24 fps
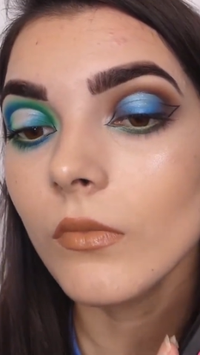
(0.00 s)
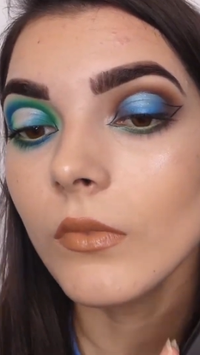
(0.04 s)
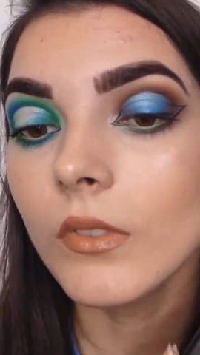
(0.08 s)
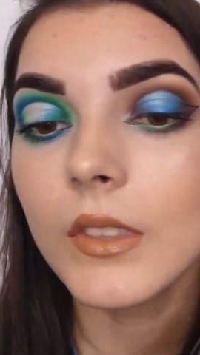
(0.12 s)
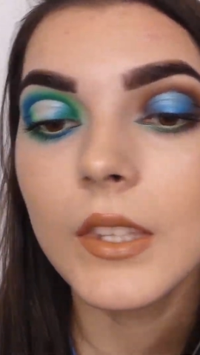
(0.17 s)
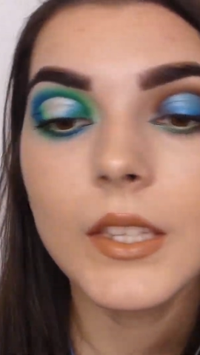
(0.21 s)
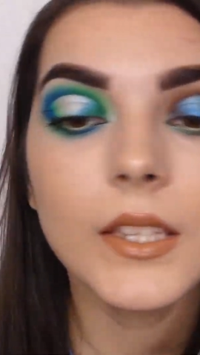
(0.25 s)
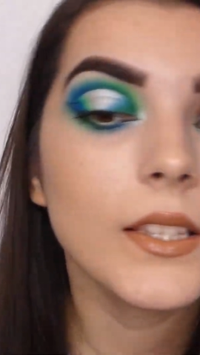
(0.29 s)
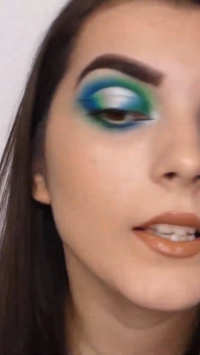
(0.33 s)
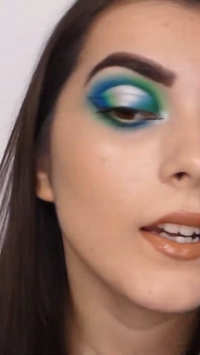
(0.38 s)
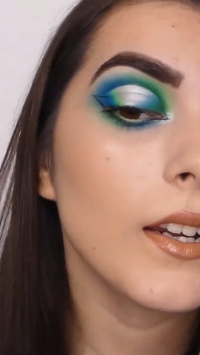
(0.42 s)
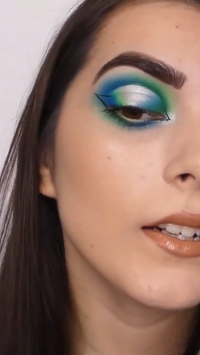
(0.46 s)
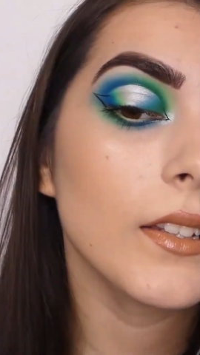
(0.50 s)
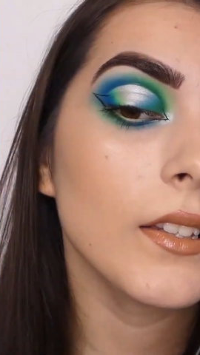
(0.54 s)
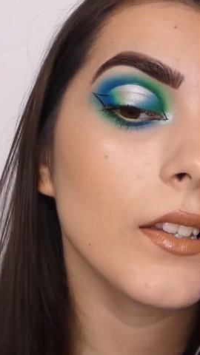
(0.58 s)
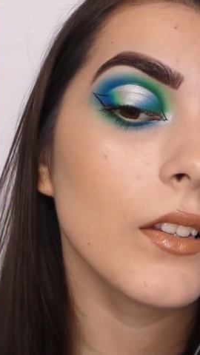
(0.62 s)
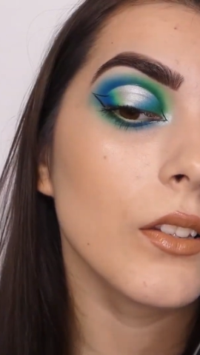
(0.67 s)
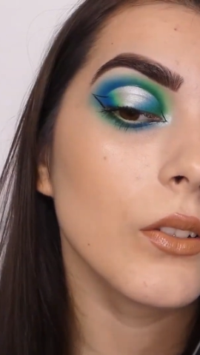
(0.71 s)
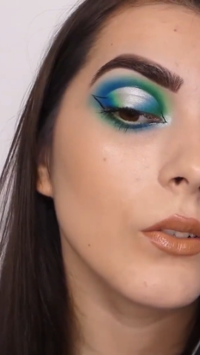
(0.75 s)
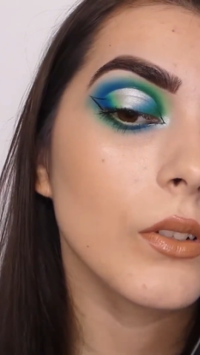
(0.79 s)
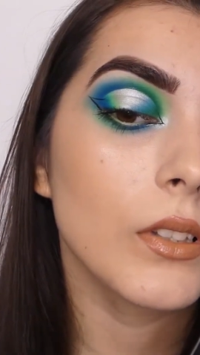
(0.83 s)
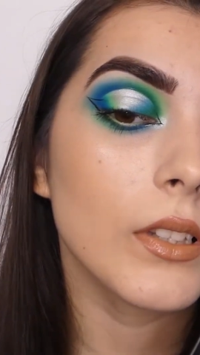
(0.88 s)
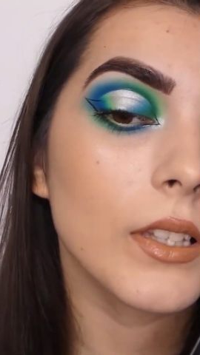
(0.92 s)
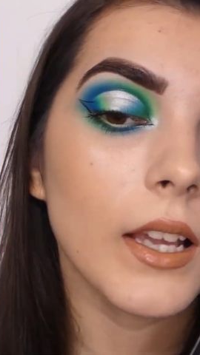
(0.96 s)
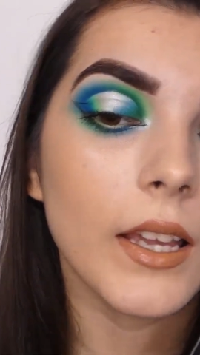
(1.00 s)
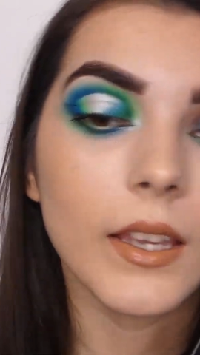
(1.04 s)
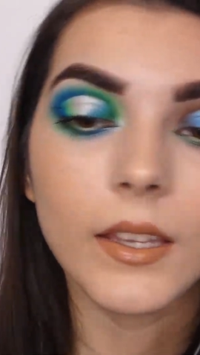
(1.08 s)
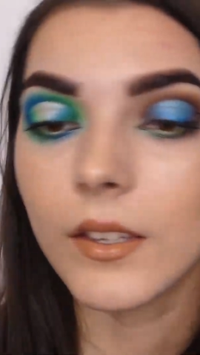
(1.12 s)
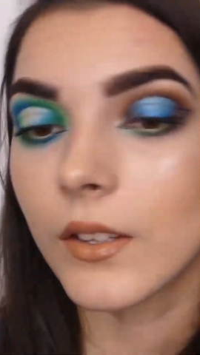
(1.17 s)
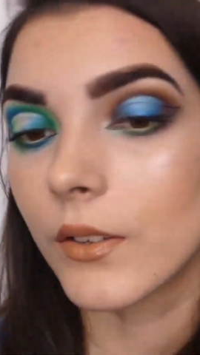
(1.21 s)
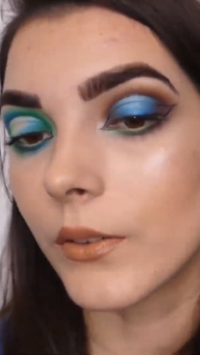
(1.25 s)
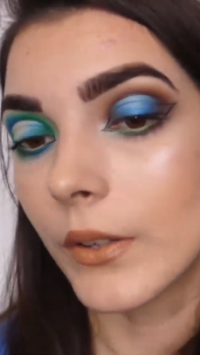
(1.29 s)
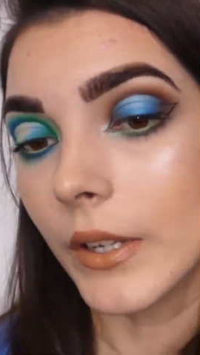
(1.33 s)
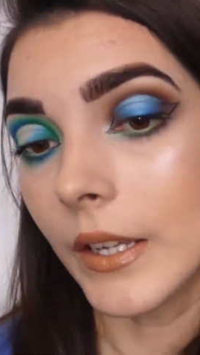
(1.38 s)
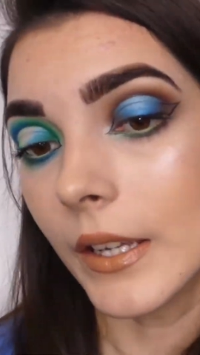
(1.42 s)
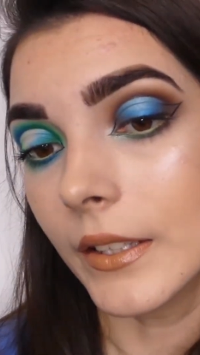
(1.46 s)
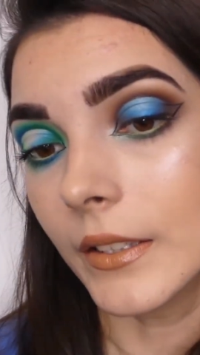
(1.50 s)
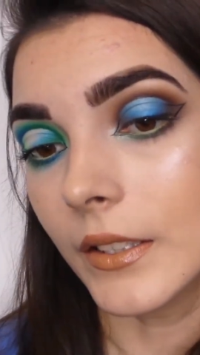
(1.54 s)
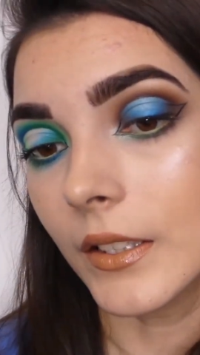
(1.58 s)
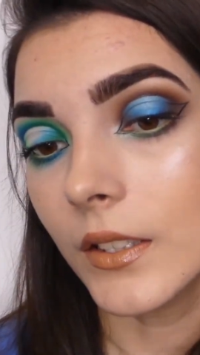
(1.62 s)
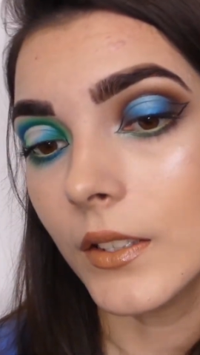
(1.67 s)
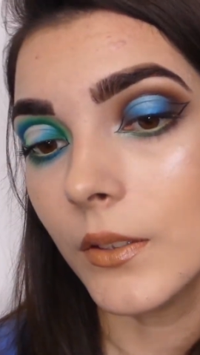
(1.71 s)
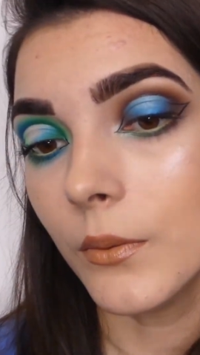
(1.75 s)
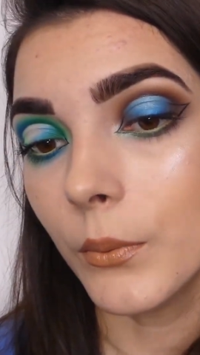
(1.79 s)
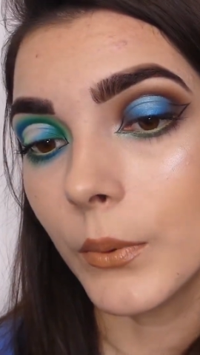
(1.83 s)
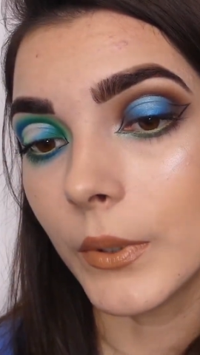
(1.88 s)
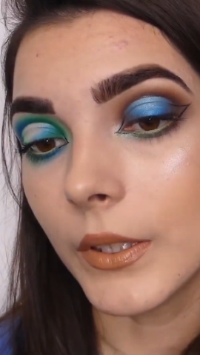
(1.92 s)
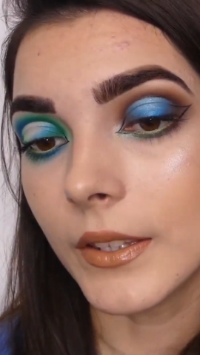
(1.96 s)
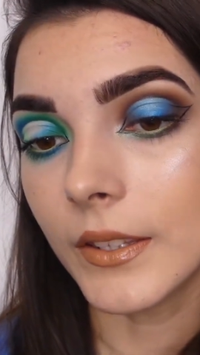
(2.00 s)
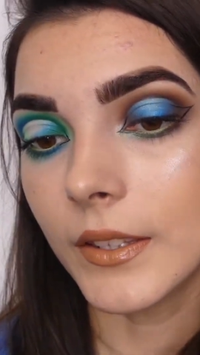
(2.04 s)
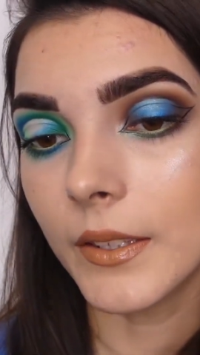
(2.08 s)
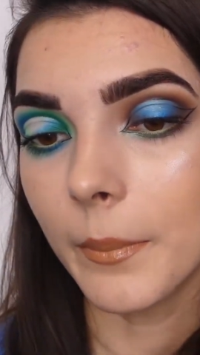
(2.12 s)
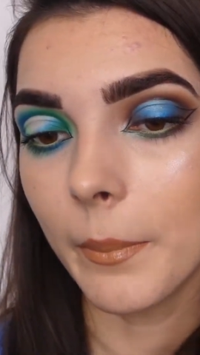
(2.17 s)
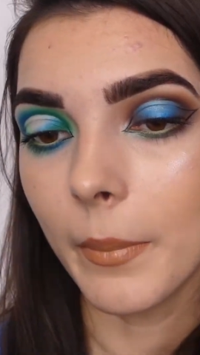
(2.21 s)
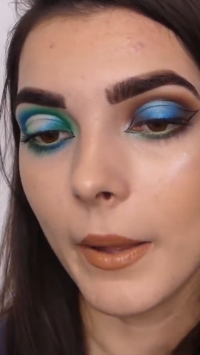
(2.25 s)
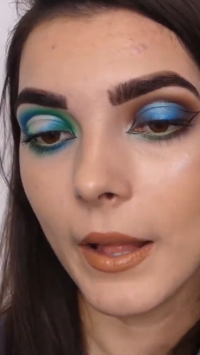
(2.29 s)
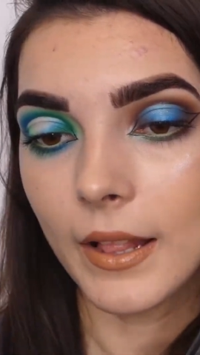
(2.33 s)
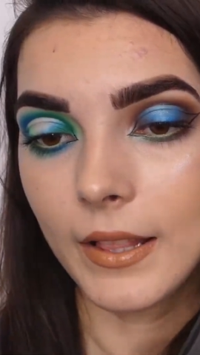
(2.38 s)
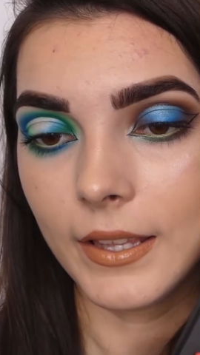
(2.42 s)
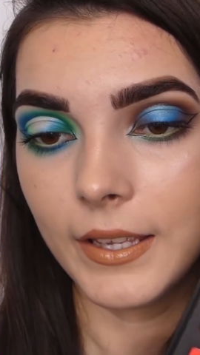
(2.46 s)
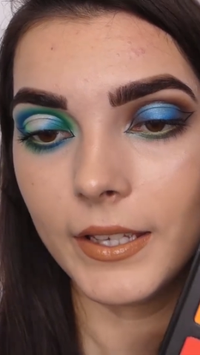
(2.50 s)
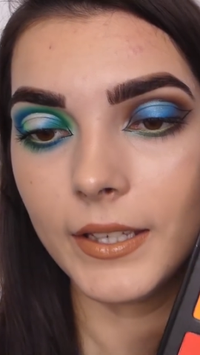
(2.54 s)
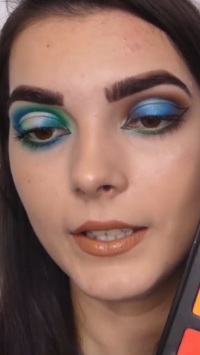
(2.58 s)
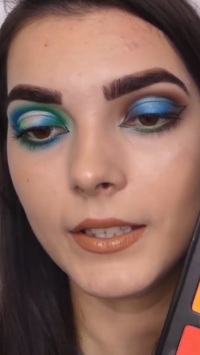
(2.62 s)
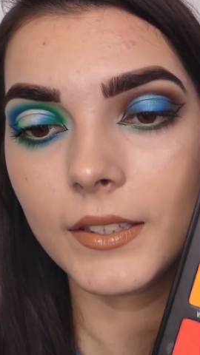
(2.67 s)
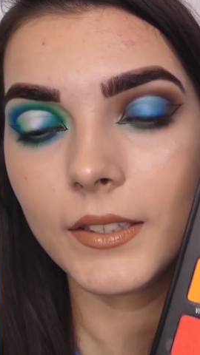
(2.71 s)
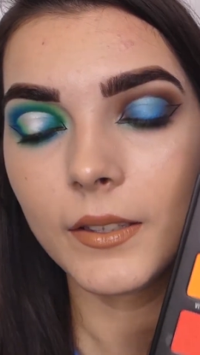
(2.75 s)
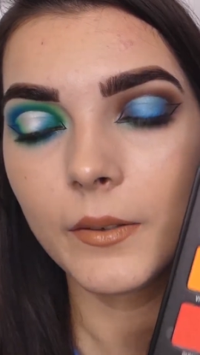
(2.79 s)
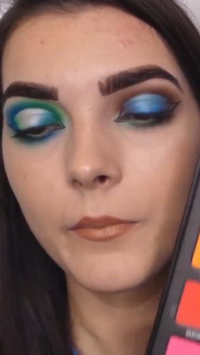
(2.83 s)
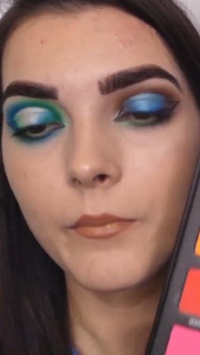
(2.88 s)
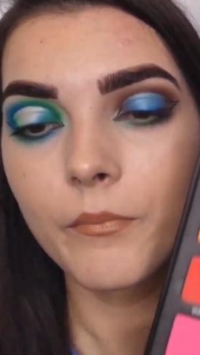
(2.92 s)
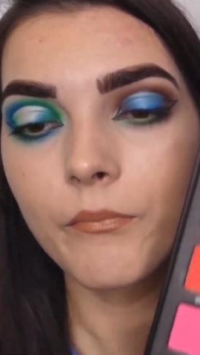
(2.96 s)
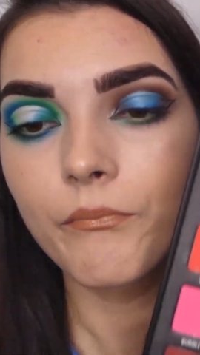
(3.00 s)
These are the looks I created with the palette.